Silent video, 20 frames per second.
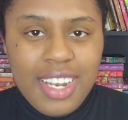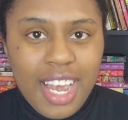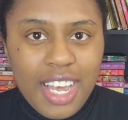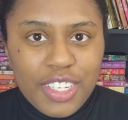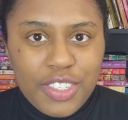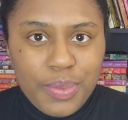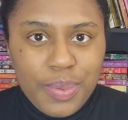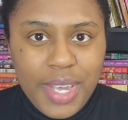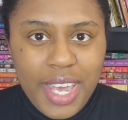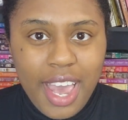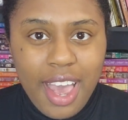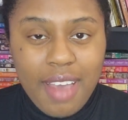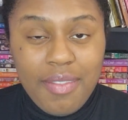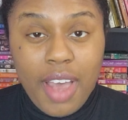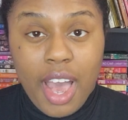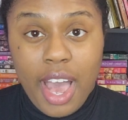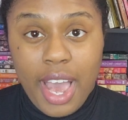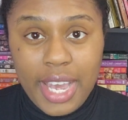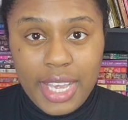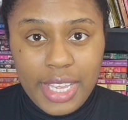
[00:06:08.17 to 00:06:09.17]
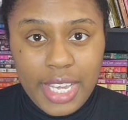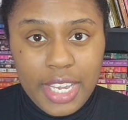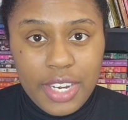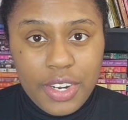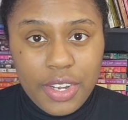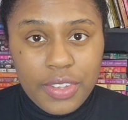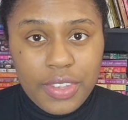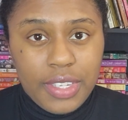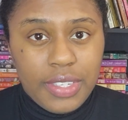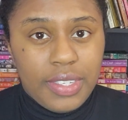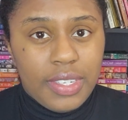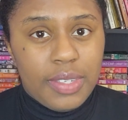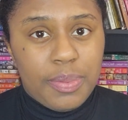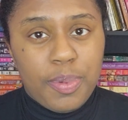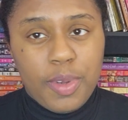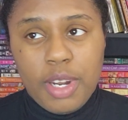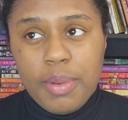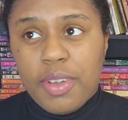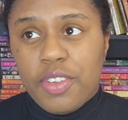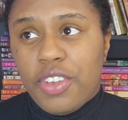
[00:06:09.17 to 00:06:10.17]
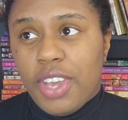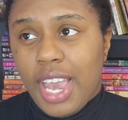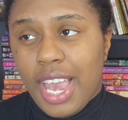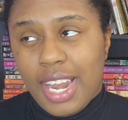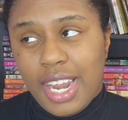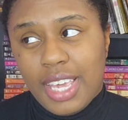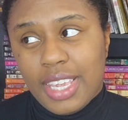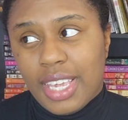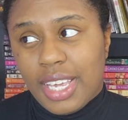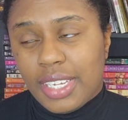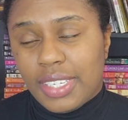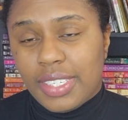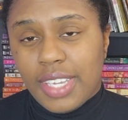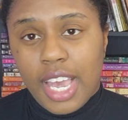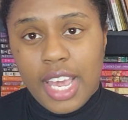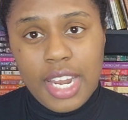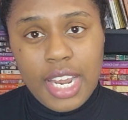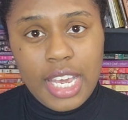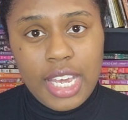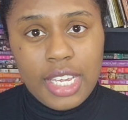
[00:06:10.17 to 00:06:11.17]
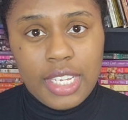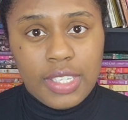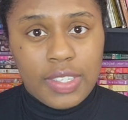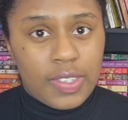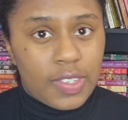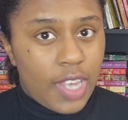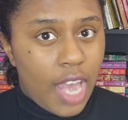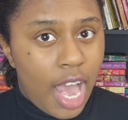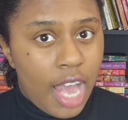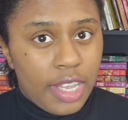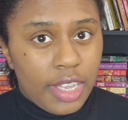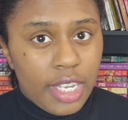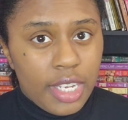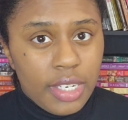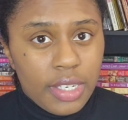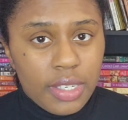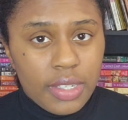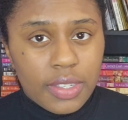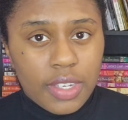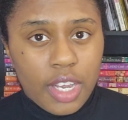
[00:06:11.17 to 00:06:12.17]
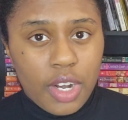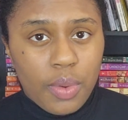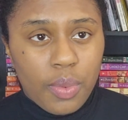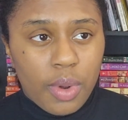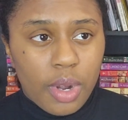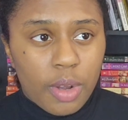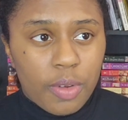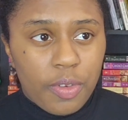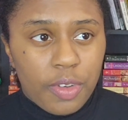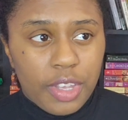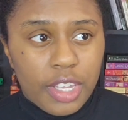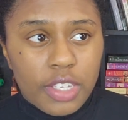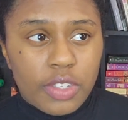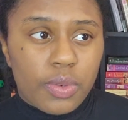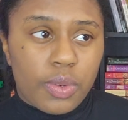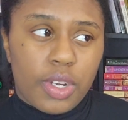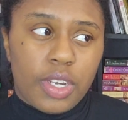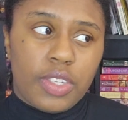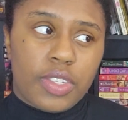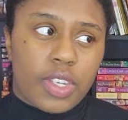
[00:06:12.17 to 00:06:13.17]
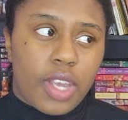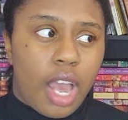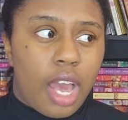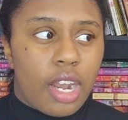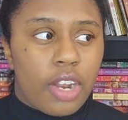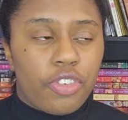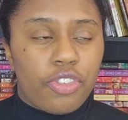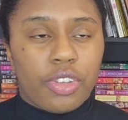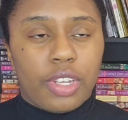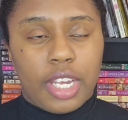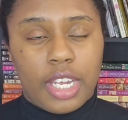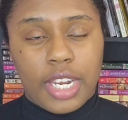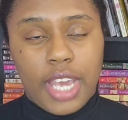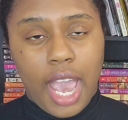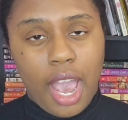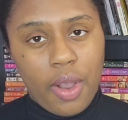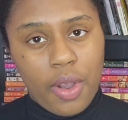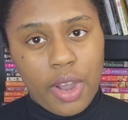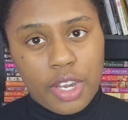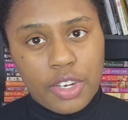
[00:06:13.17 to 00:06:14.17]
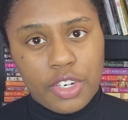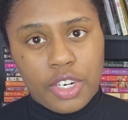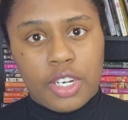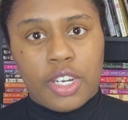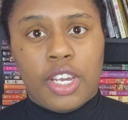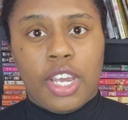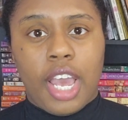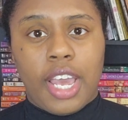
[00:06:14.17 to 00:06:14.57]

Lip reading: Next we have Highlander. This is pretty much anything set in Scotland is going to work for this, or a Scottish lead character.